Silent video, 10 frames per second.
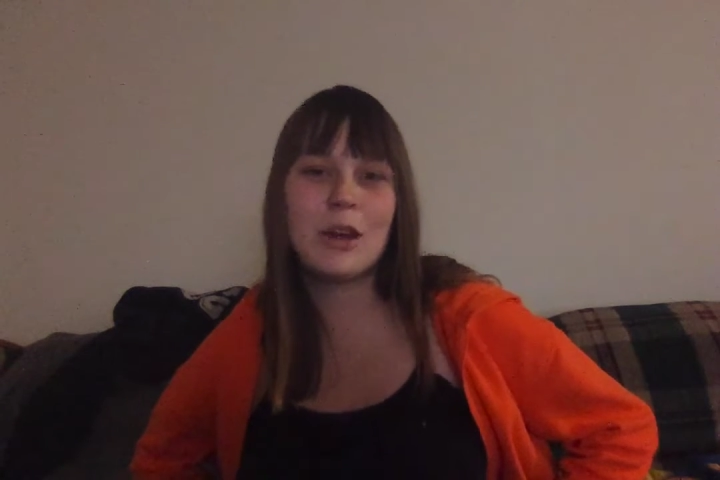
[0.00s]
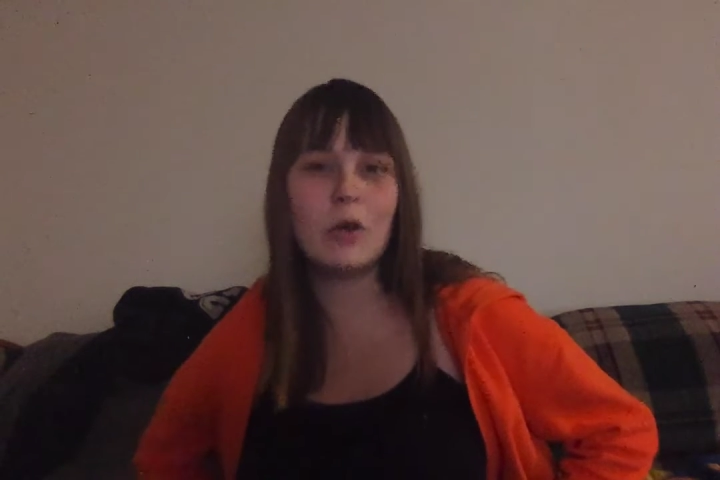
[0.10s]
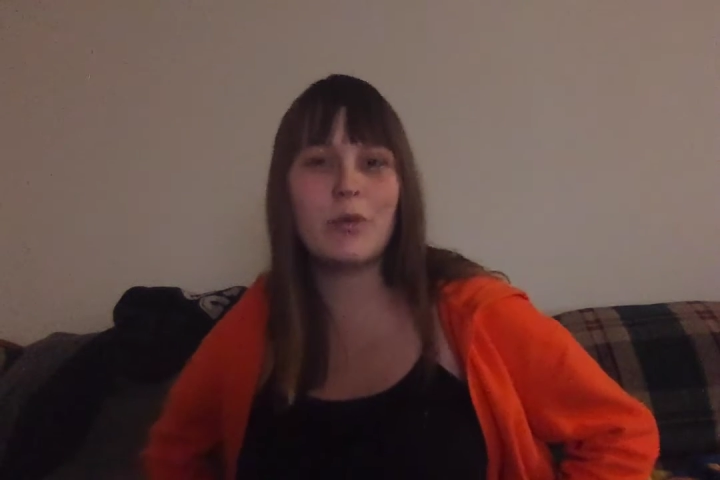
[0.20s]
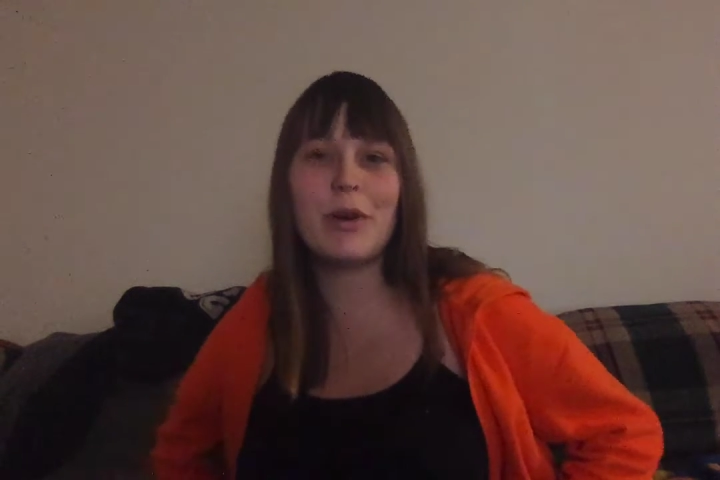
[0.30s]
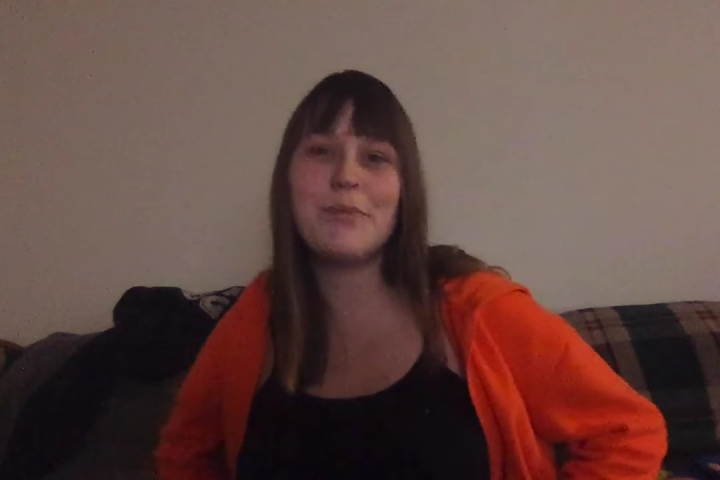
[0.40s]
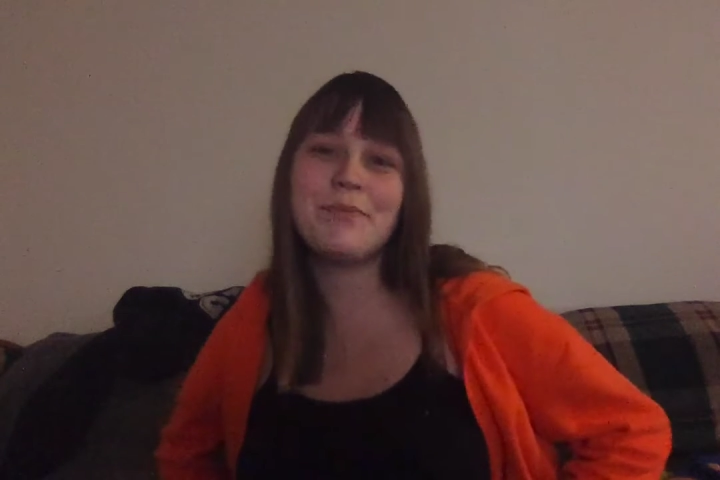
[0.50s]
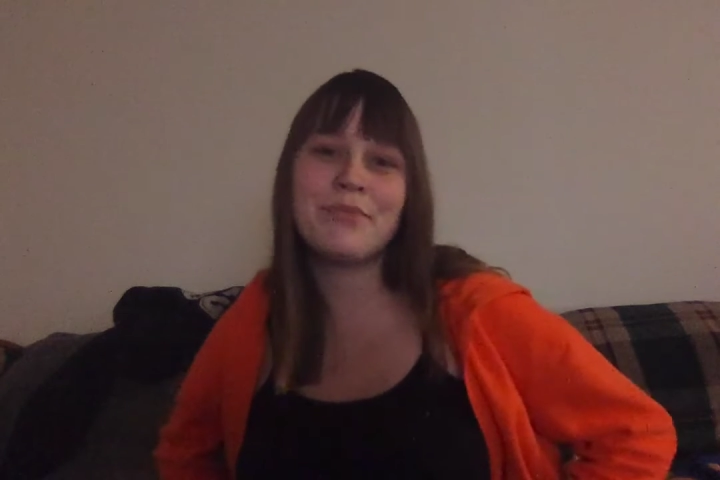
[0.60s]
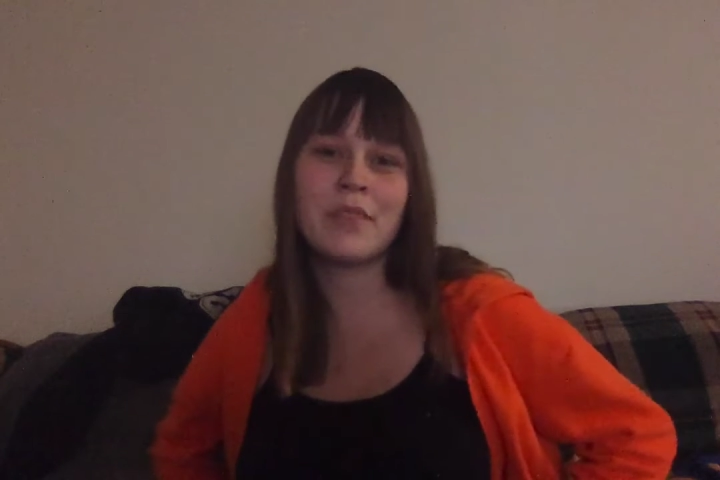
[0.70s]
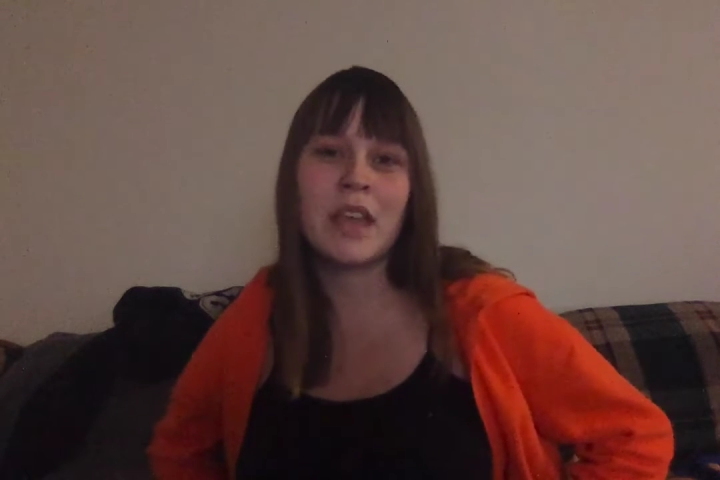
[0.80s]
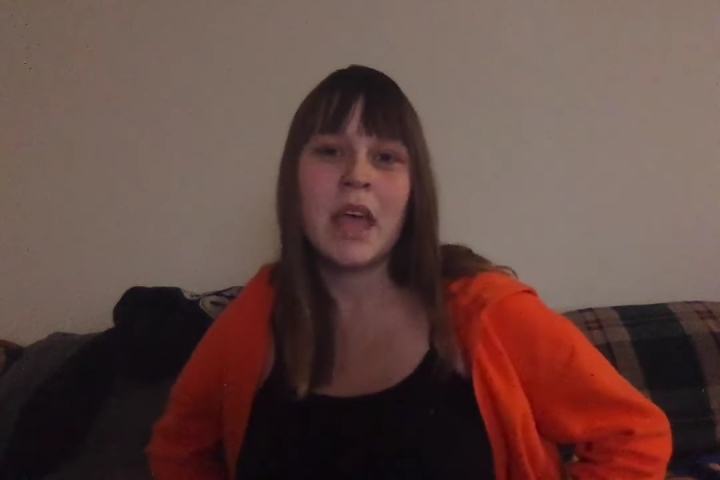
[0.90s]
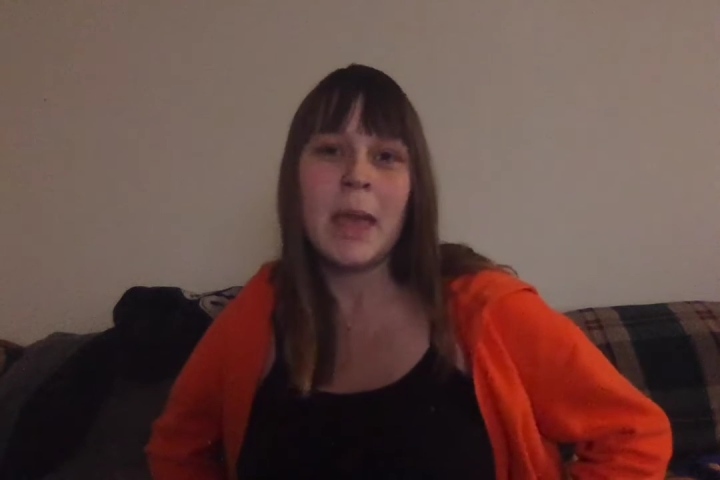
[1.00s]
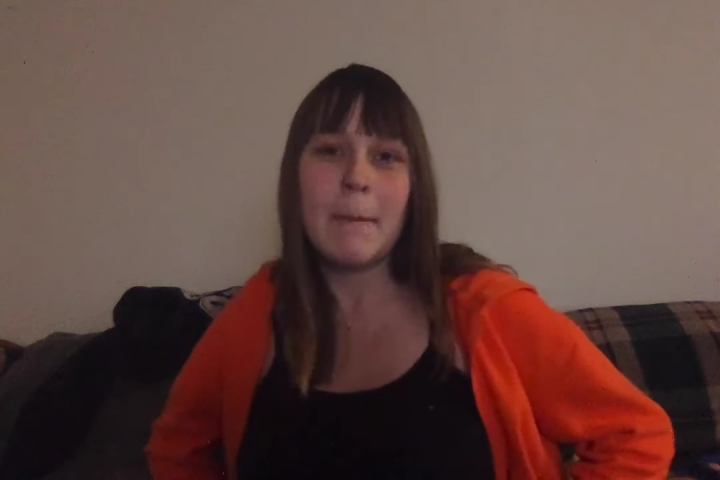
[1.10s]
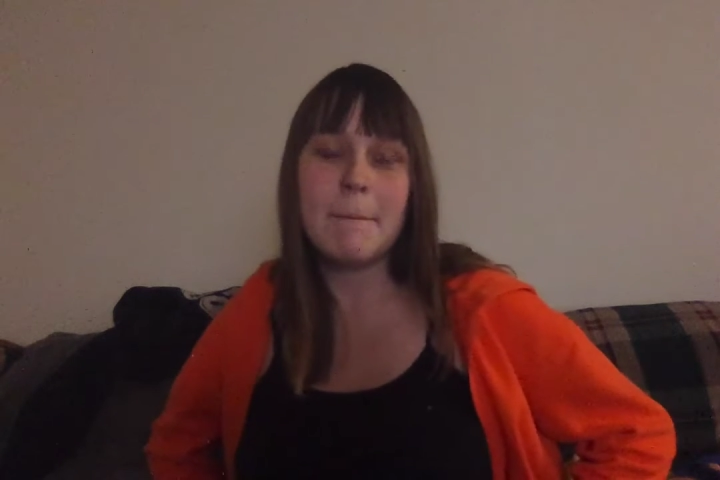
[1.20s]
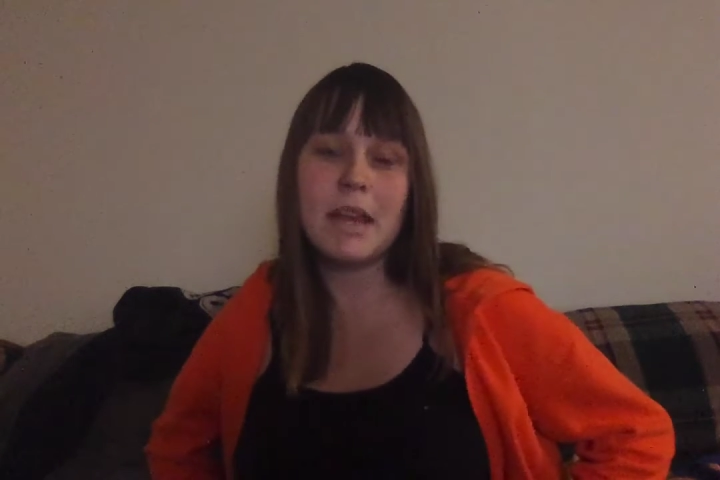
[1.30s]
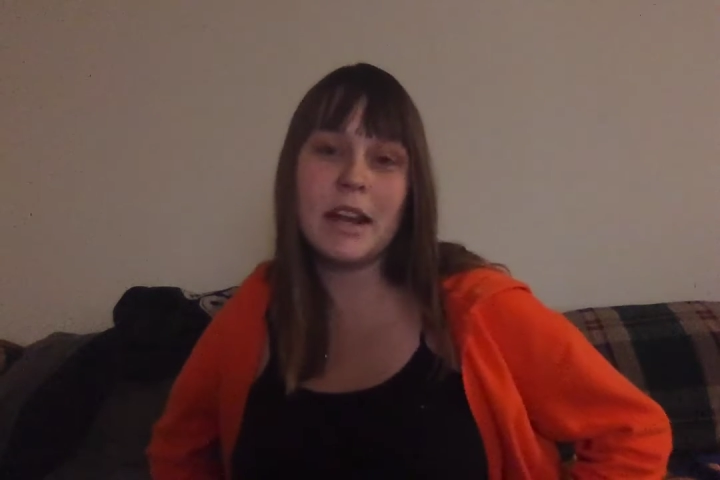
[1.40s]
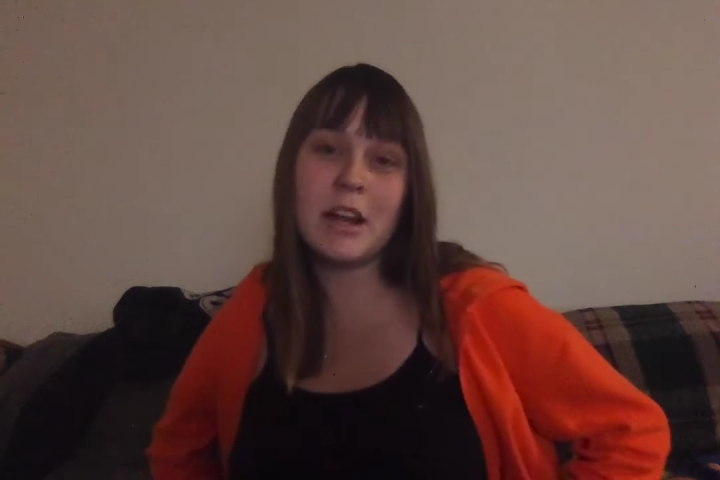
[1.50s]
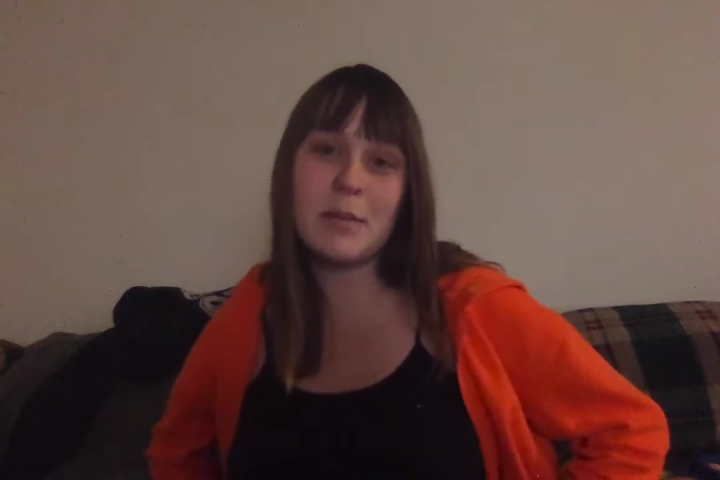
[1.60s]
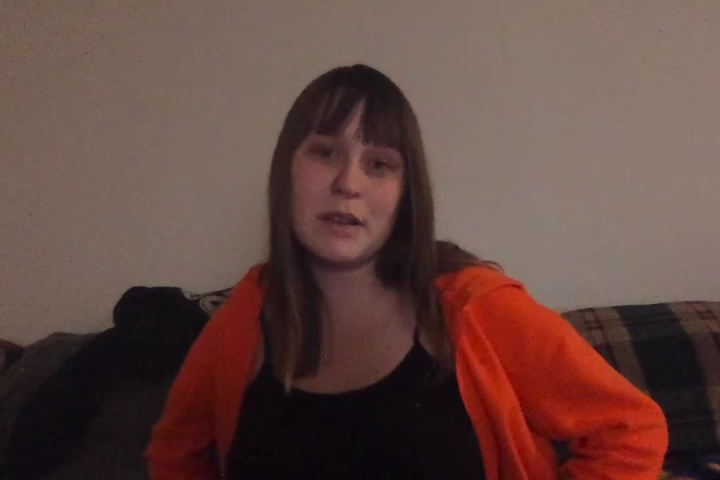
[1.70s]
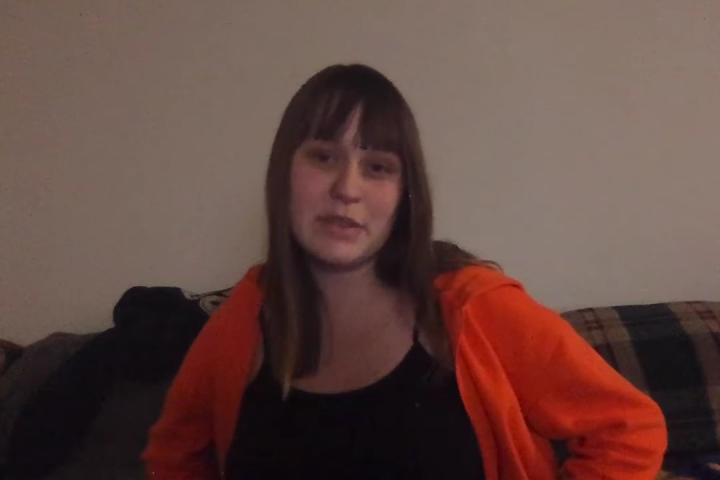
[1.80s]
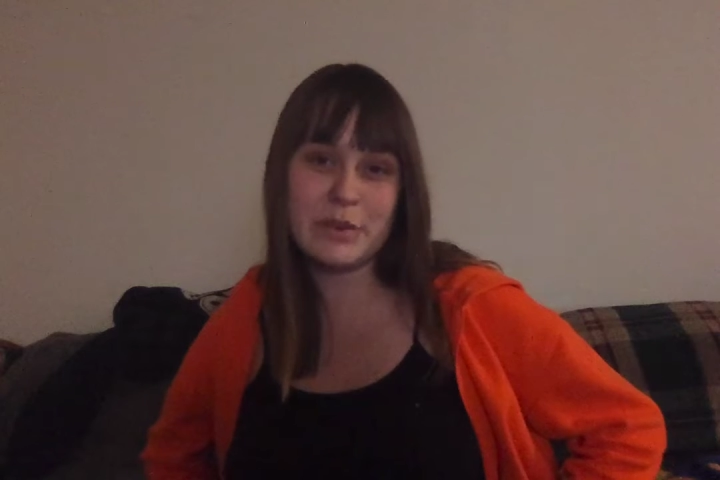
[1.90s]
Or, well, midnight on
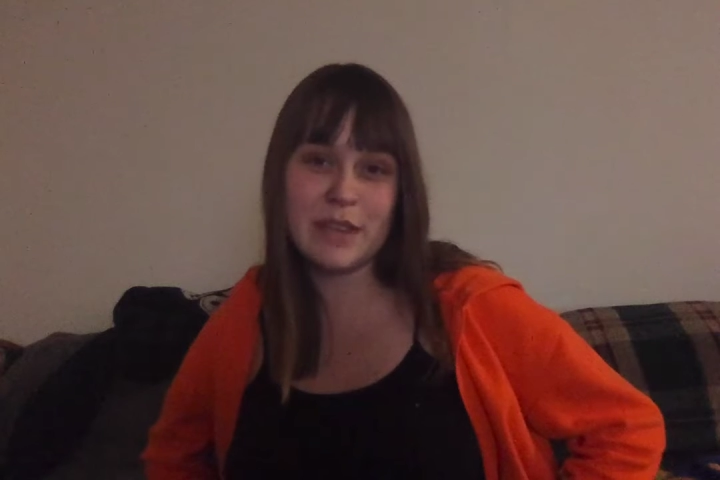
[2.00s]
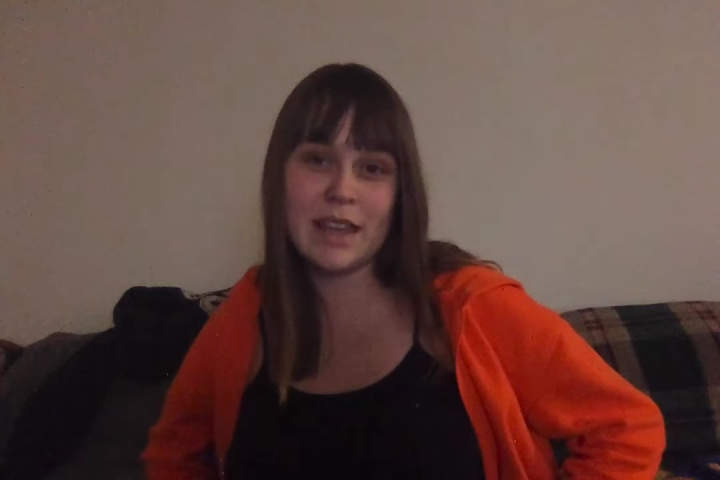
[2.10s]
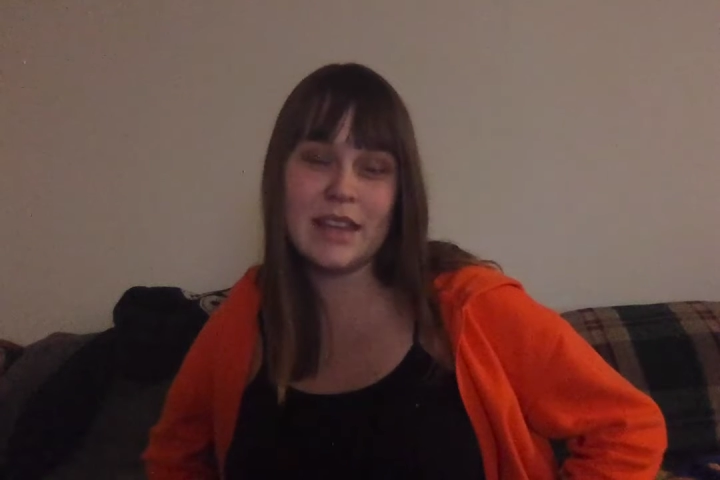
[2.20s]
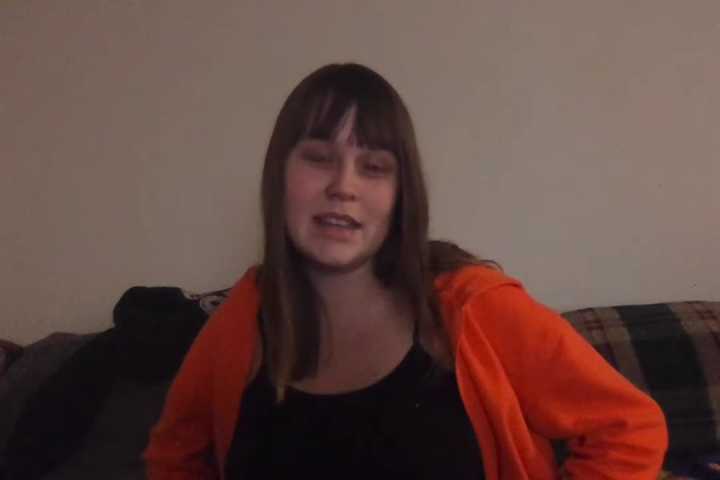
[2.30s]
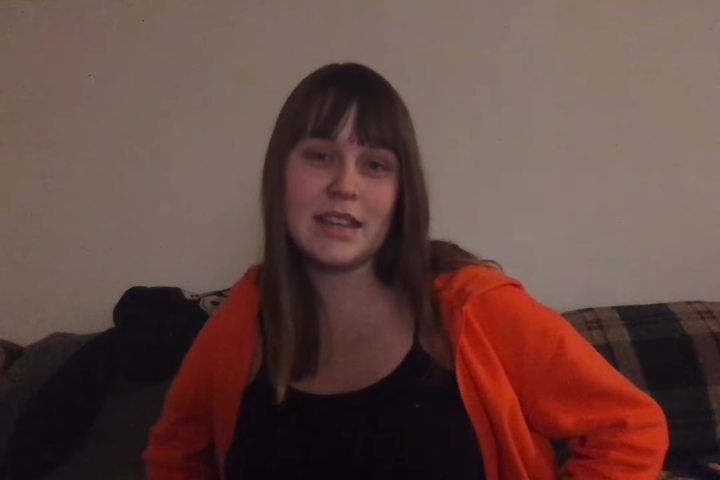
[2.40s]
my due date